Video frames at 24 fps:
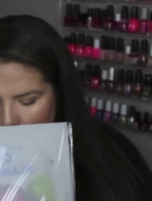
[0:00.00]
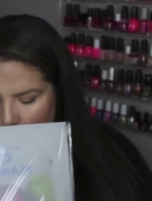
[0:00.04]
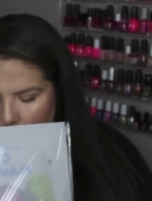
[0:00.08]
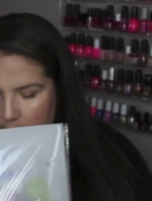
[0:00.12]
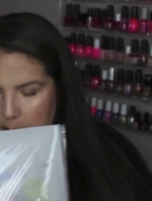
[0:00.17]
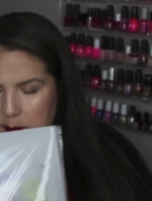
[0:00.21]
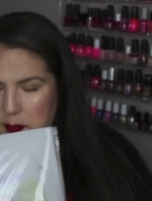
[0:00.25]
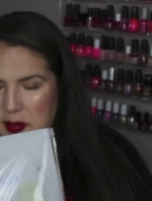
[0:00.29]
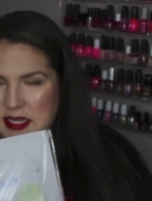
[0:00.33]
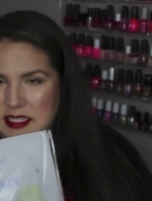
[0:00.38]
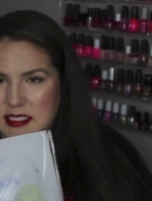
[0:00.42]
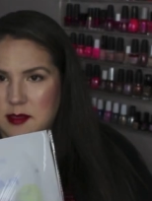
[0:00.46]
Ooh,
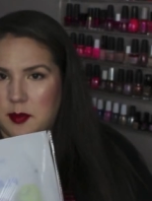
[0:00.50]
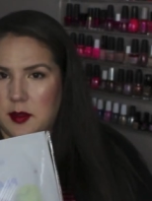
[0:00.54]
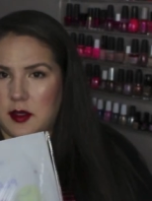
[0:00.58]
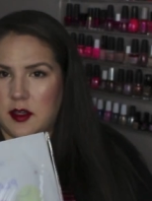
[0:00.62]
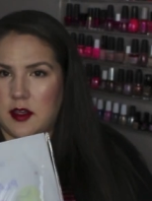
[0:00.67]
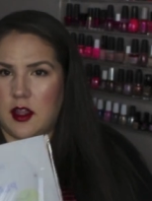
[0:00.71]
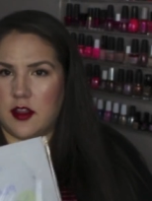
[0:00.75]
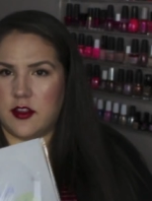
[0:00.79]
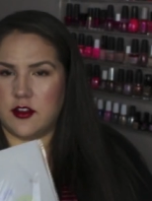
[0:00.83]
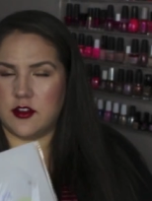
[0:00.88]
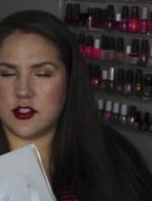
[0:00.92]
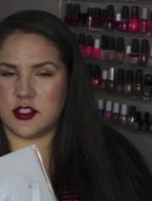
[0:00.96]
I picked up
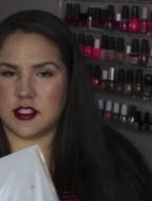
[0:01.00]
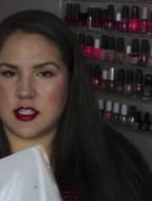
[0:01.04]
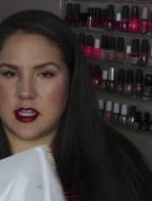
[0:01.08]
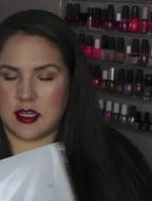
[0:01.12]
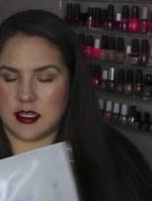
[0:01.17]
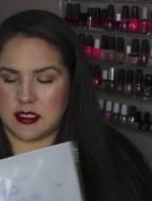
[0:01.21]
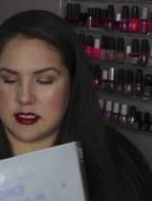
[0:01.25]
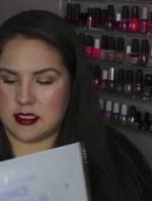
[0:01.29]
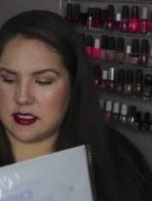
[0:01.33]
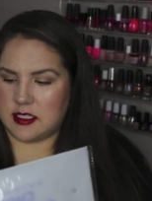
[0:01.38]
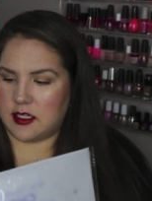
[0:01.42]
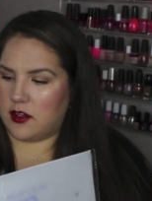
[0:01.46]
another set
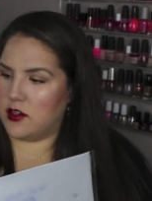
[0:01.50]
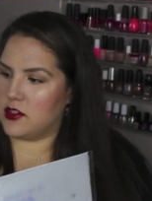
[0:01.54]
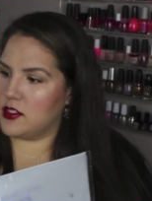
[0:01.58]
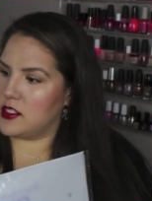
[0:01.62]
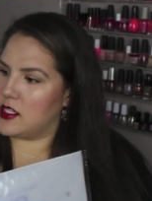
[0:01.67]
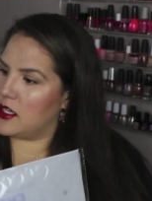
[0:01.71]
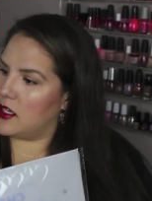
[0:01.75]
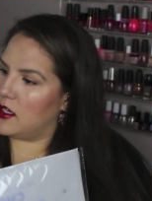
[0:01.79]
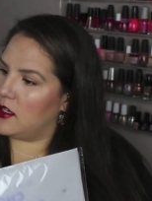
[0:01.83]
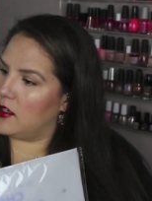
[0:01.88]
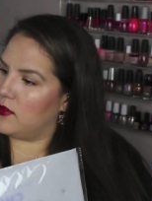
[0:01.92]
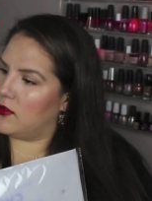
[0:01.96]
of
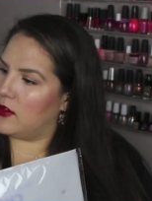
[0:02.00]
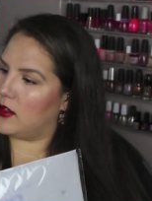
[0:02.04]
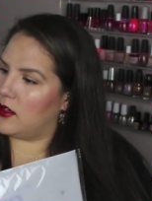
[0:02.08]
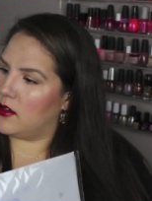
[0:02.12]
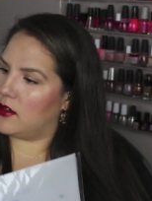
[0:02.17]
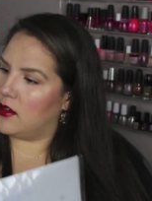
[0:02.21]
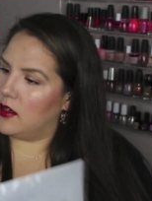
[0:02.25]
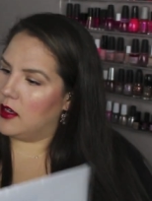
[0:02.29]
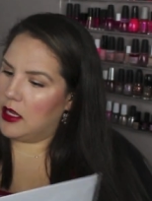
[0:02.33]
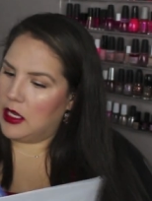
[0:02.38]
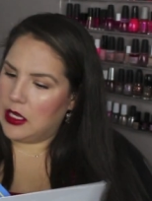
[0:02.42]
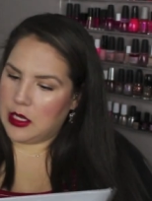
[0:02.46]
stickers. I didn't
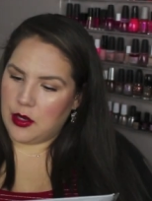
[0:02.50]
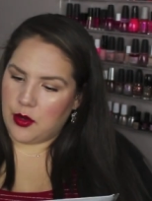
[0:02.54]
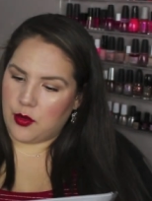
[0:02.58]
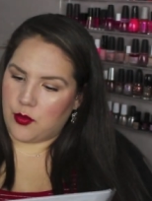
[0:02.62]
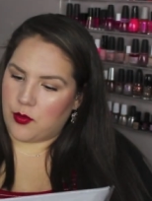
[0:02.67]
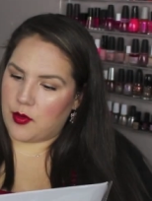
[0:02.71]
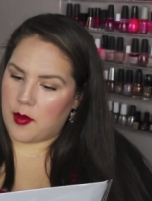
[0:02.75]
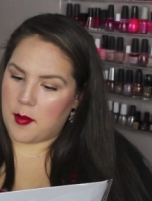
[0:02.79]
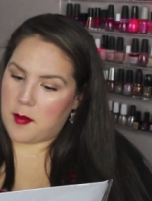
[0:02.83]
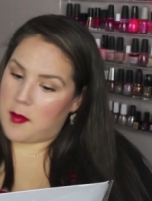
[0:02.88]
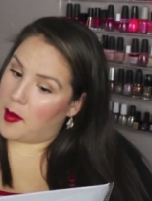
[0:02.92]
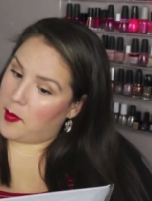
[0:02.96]
even
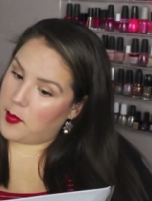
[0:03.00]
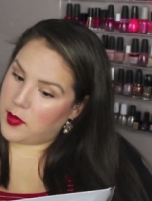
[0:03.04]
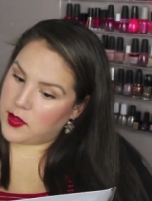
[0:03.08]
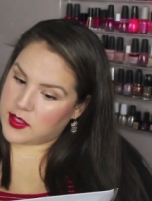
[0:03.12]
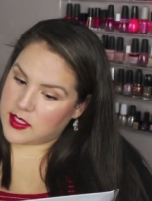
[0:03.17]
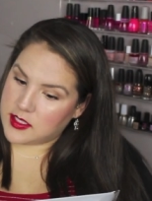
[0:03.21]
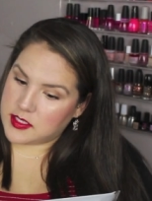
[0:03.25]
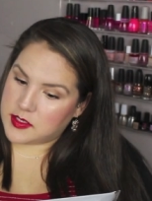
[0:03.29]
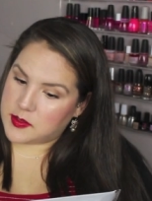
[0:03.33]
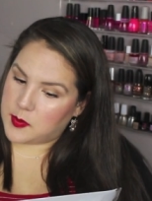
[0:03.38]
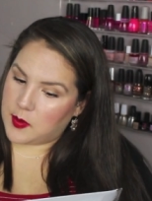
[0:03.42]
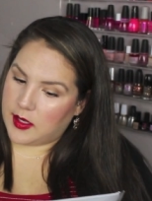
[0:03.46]
remember
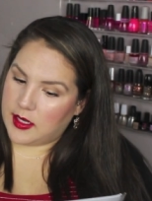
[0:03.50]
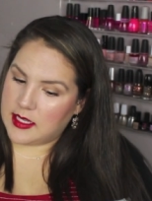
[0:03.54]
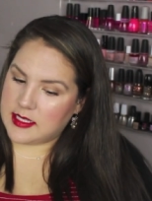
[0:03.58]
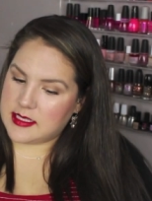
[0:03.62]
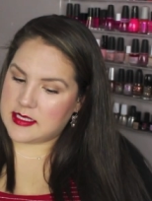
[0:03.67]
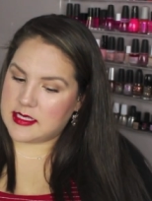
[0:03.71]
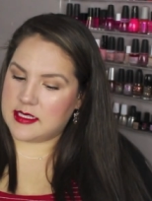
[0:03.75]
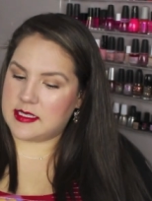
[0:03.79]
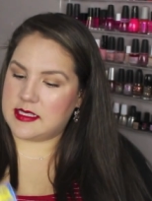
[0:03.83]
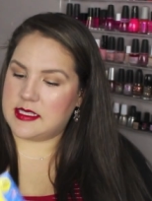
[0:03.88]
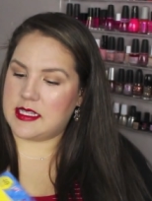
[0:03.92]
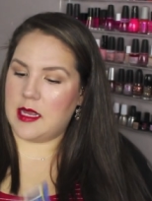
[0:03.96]
this one.
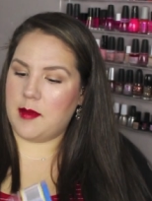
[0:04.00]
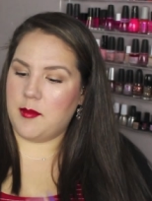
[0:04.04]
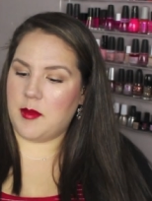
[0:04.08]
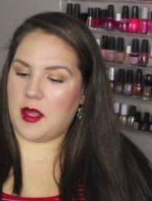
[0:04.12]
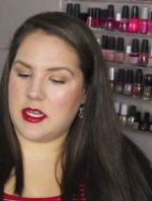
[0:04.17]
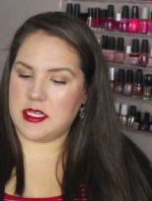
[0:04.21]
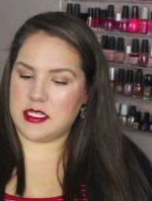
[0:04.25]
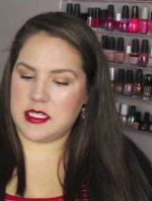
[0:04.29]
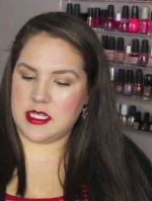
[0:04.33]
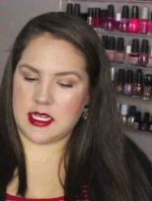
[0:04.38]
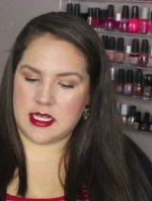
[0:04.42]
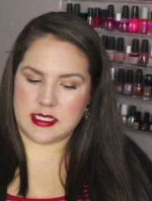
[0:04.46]
It's the same
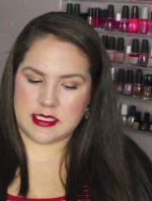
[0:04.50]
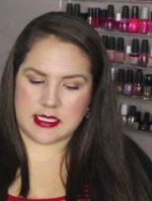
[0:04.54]
idea.